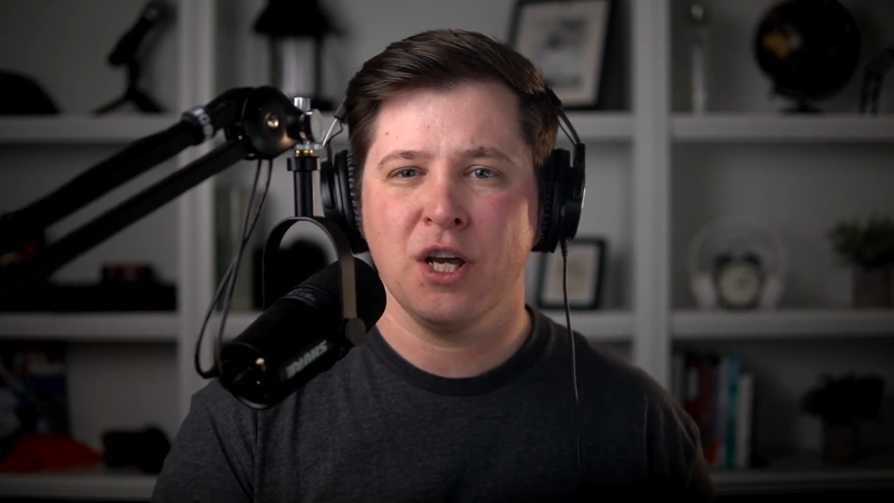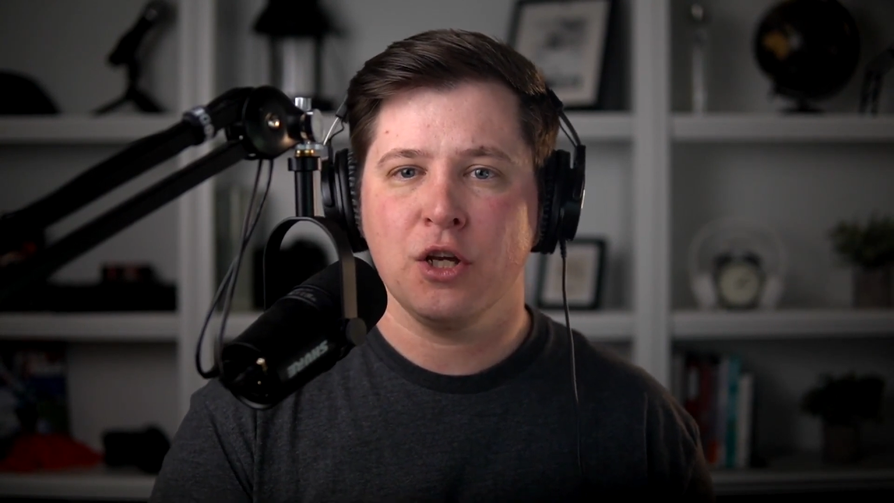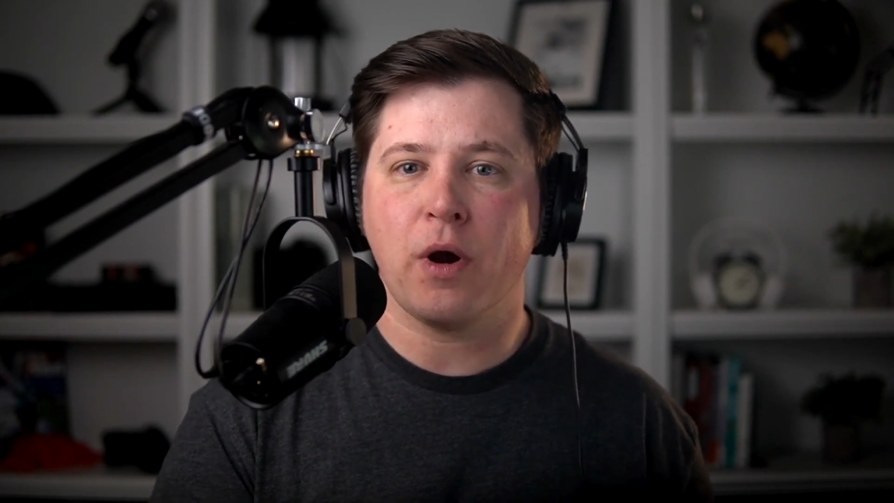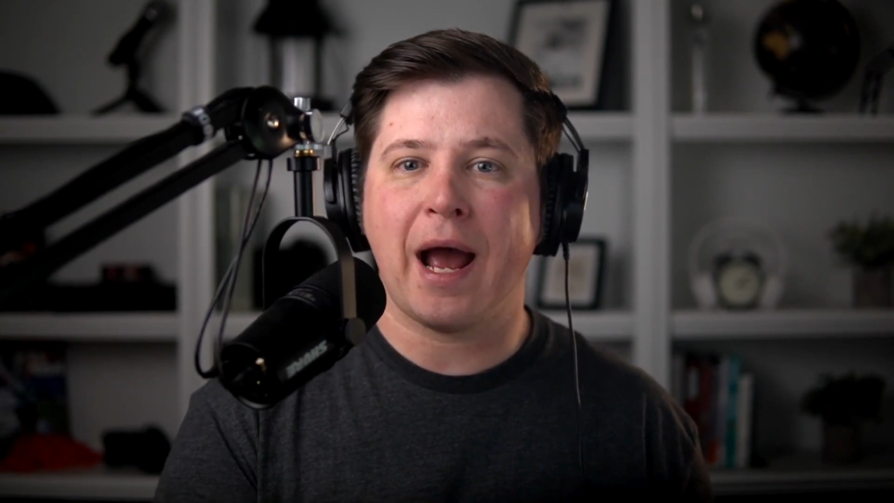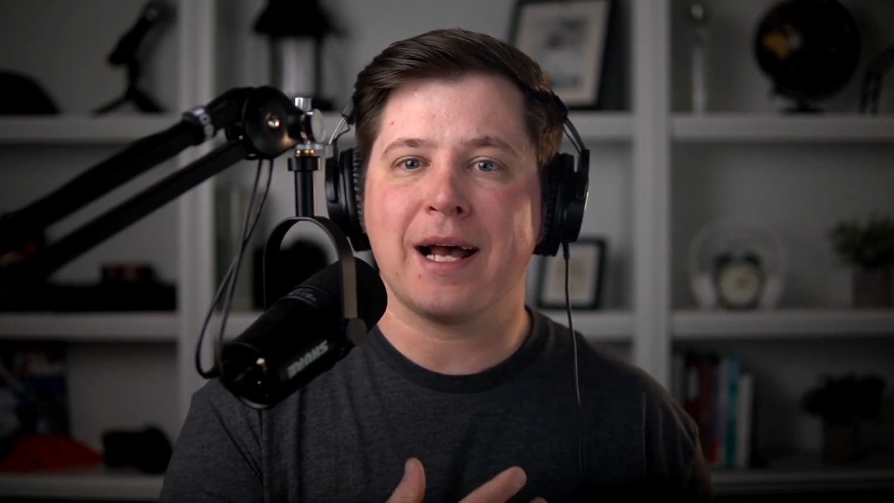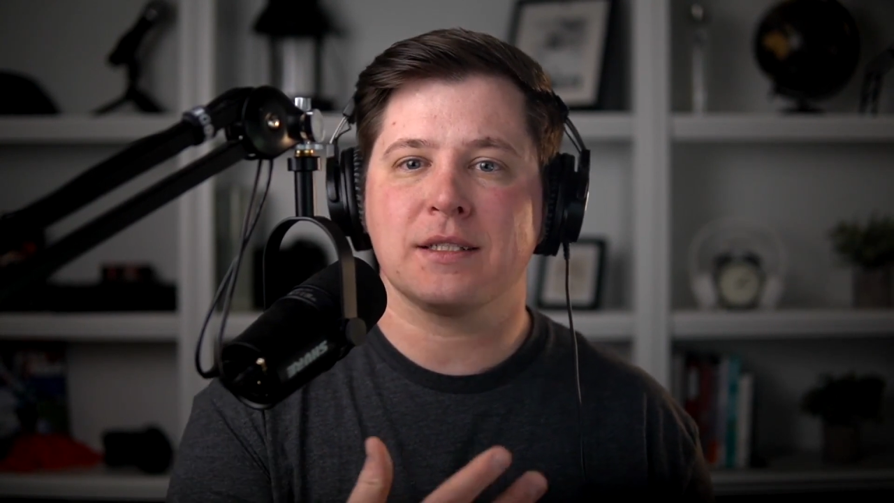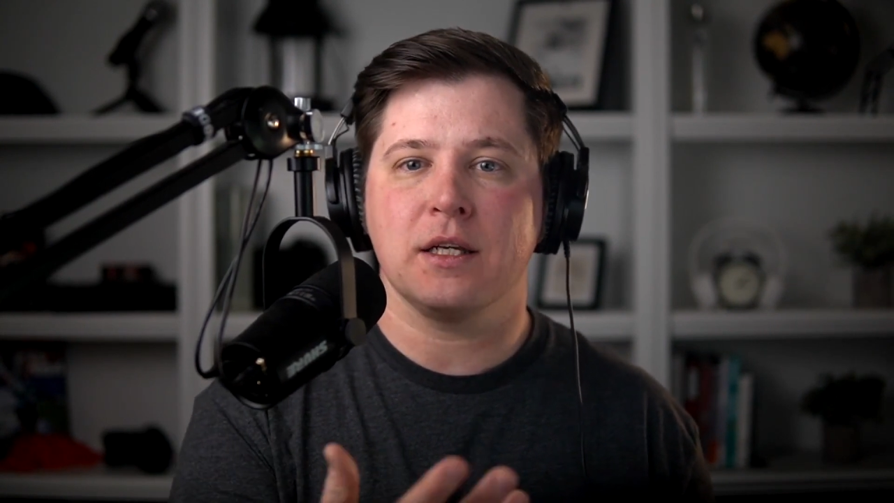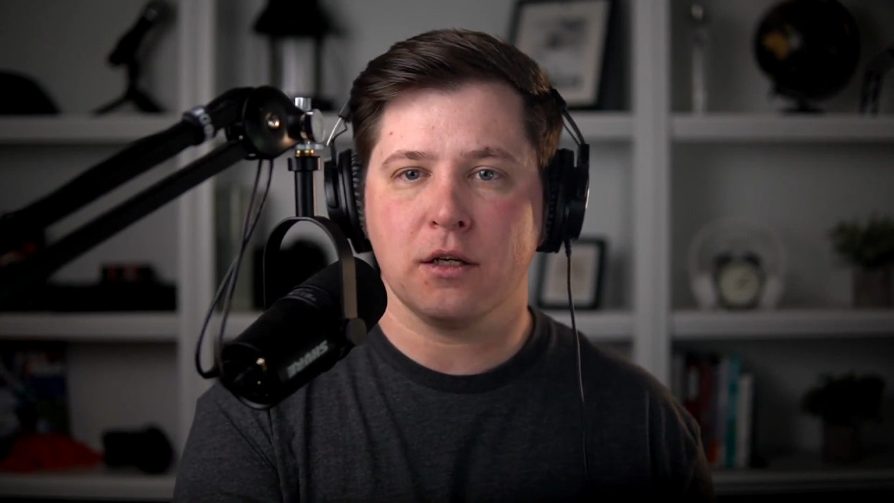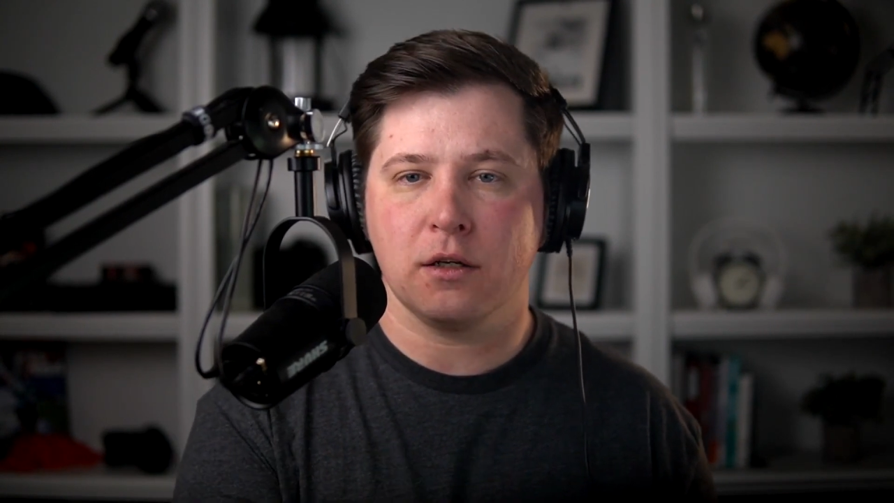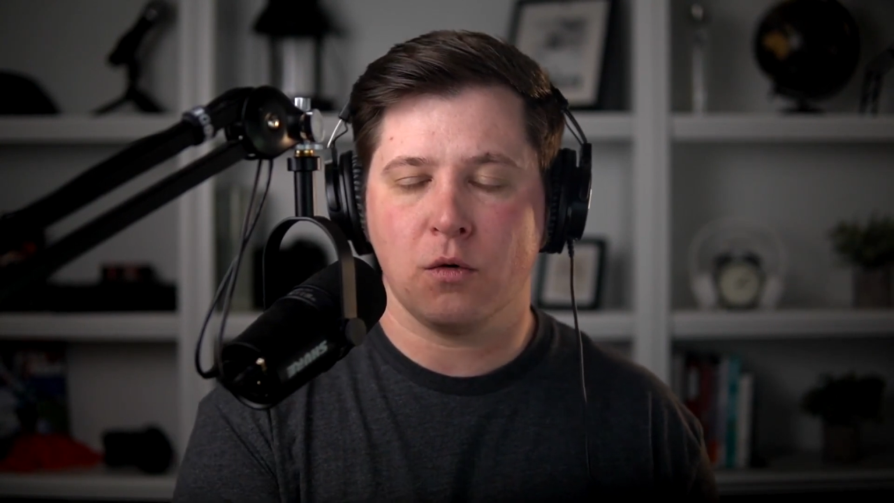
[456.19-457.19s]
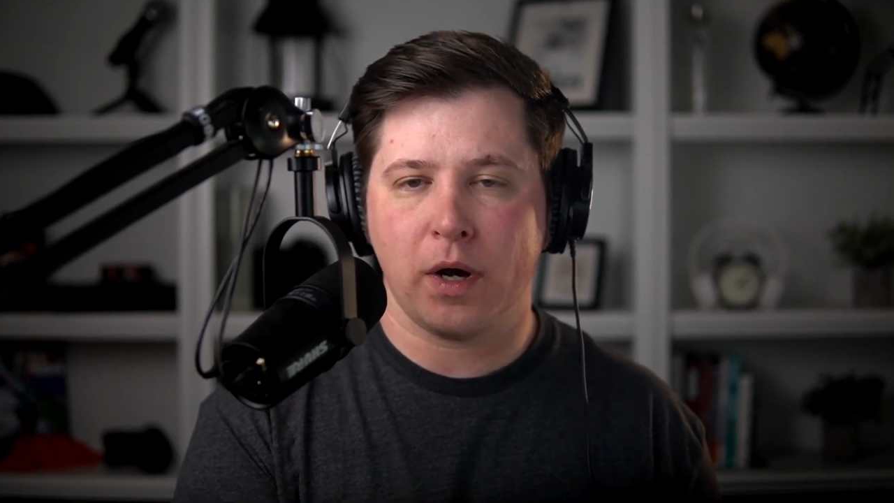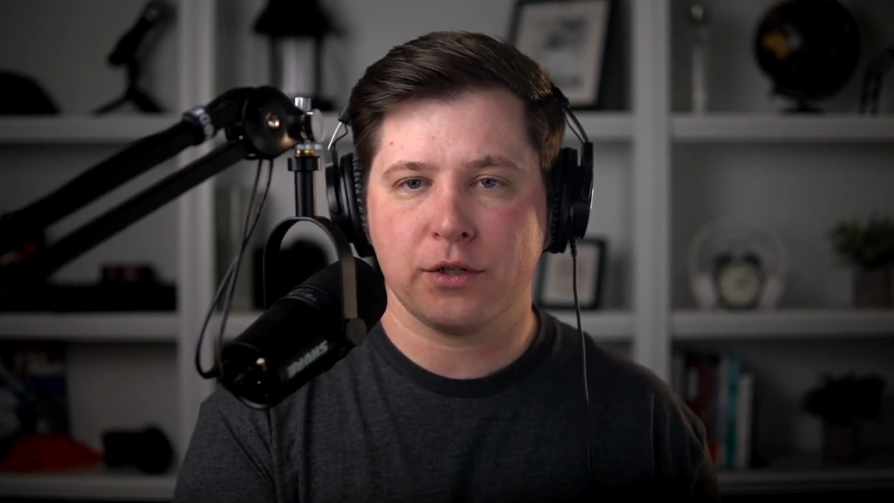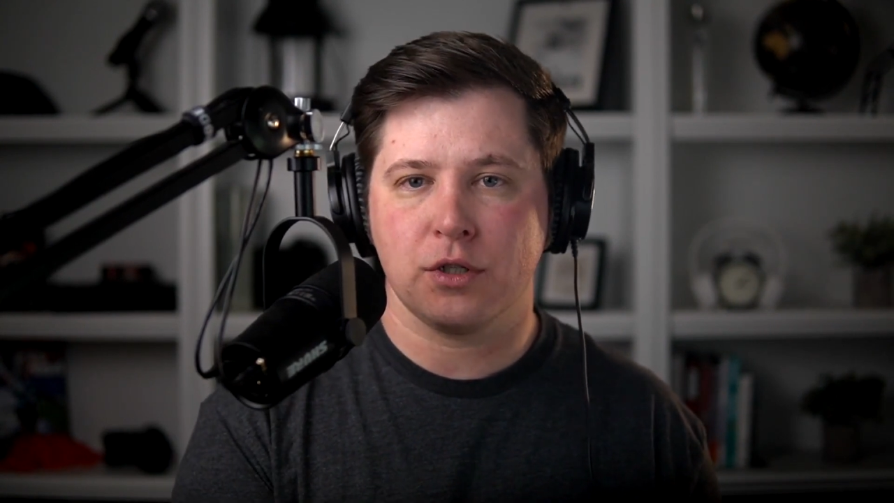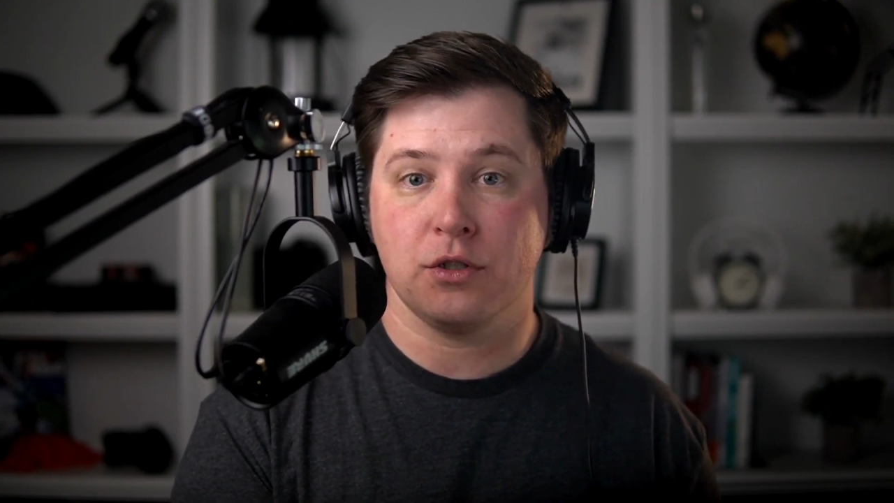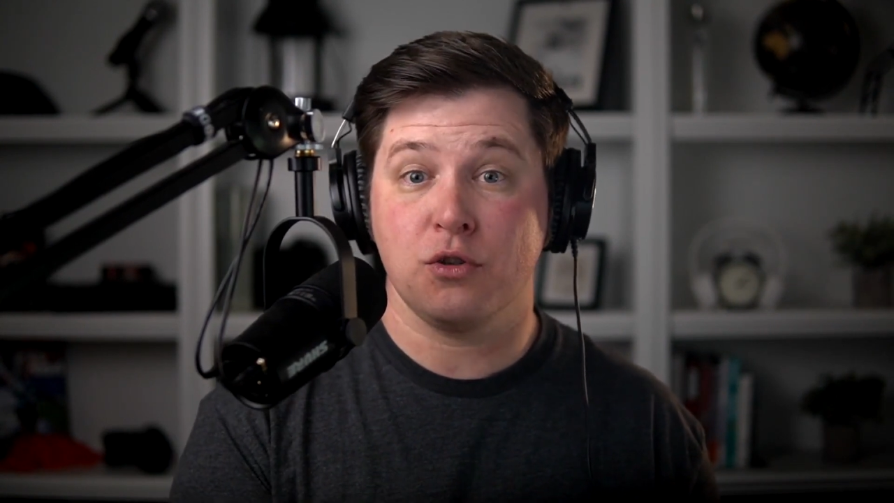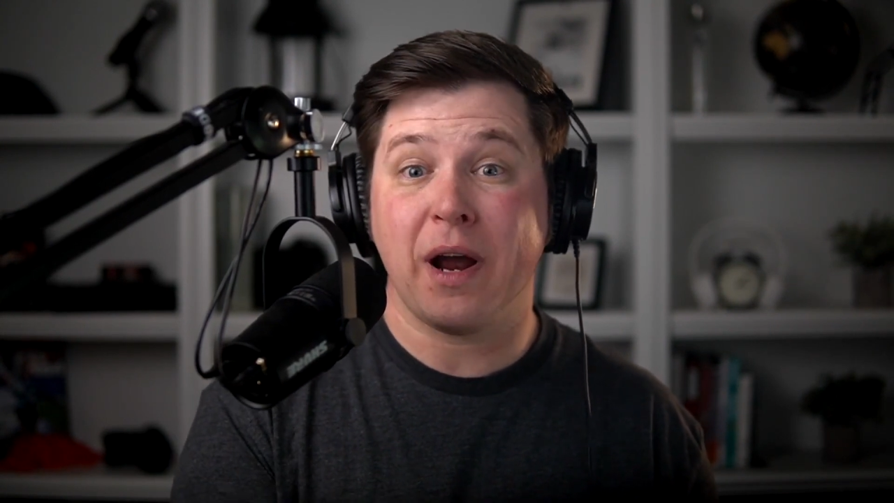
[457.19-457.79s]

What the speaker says: you're asking good questions,